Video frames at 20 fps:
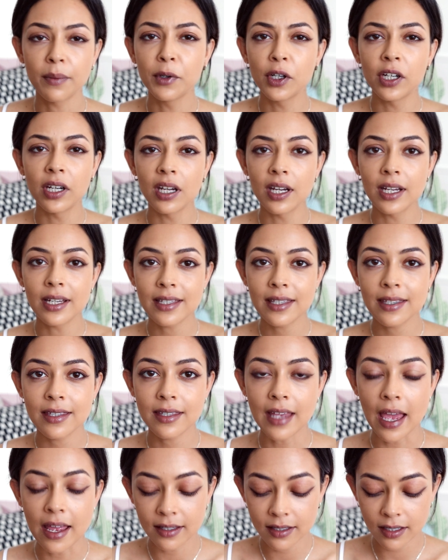I'm gonna
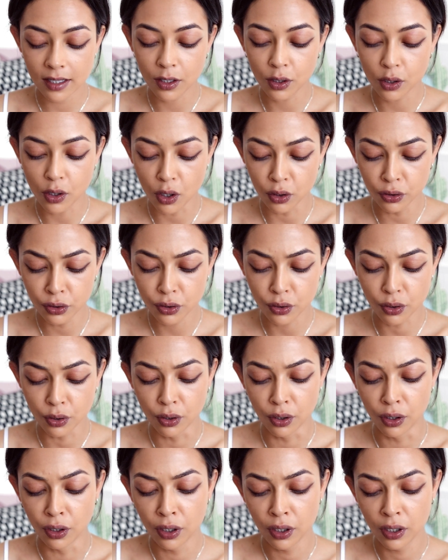set the
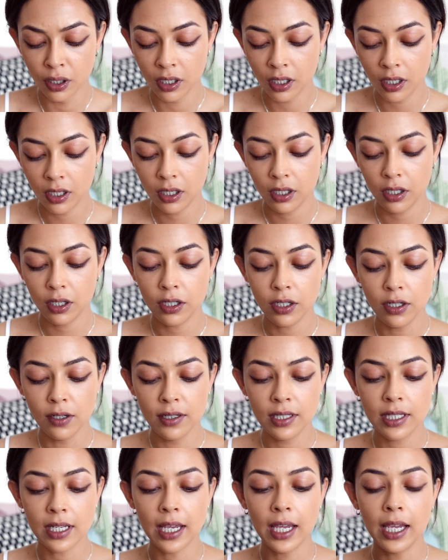contour
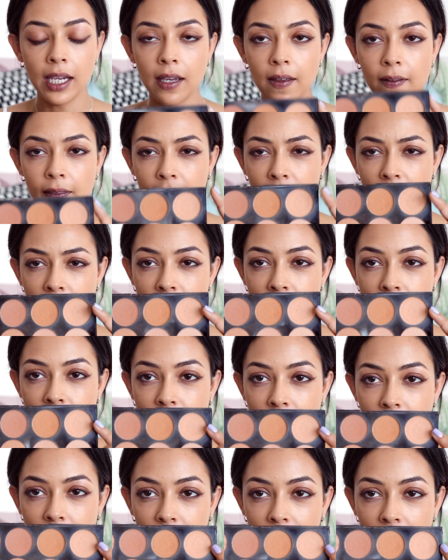using
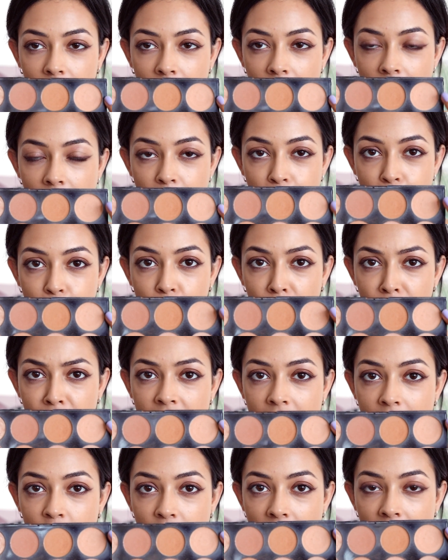this light
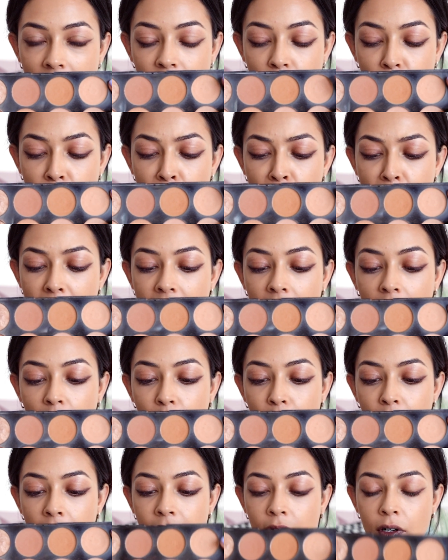bronzy shade from the
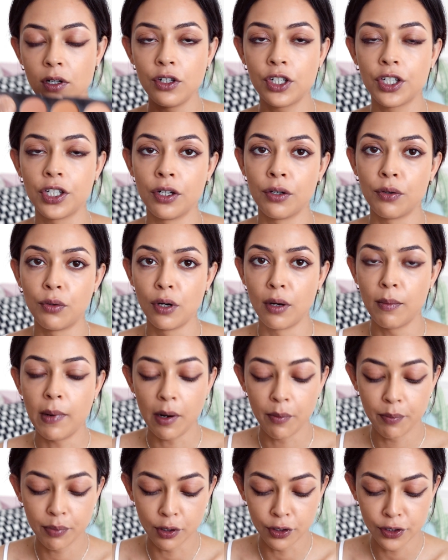Makeup Revolution All
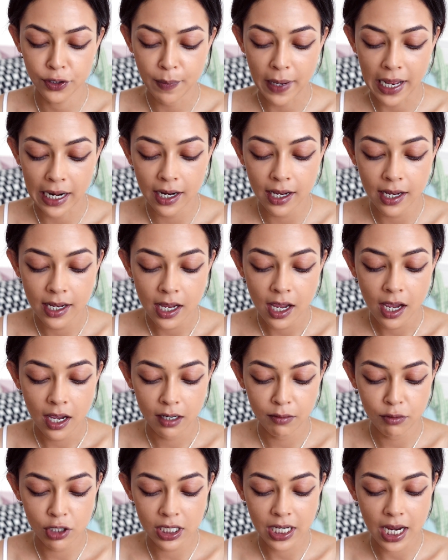About Bronze palette. And
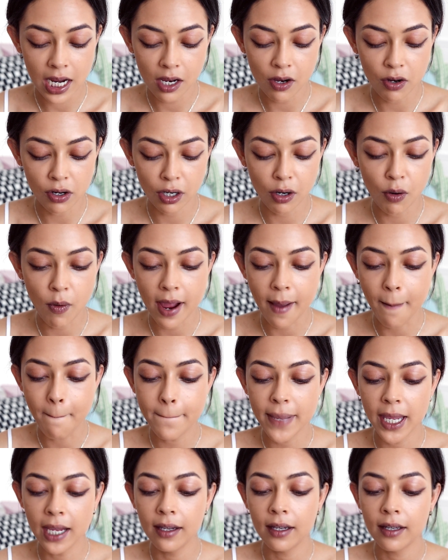I'm just taking it on quite a
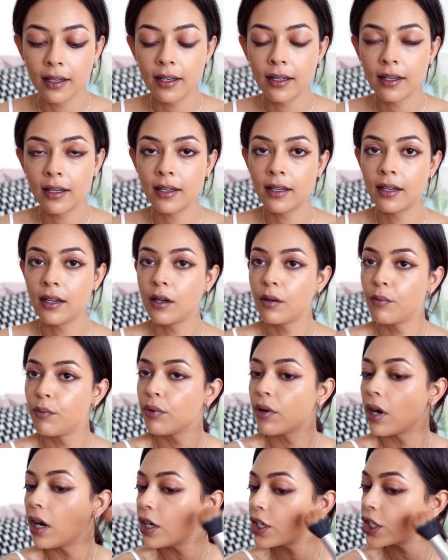big
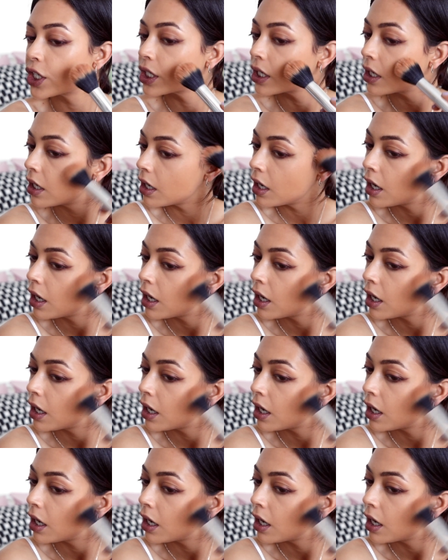brush